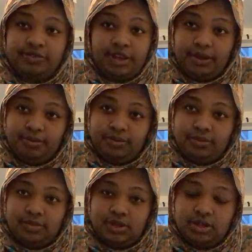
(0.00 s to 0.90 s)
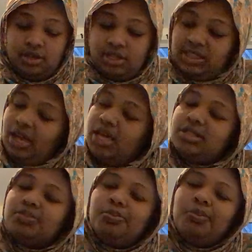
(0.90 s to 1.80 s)
fam. There
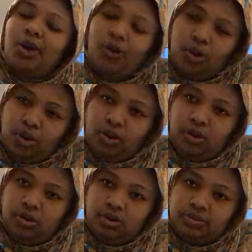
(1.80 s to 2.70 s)
is more.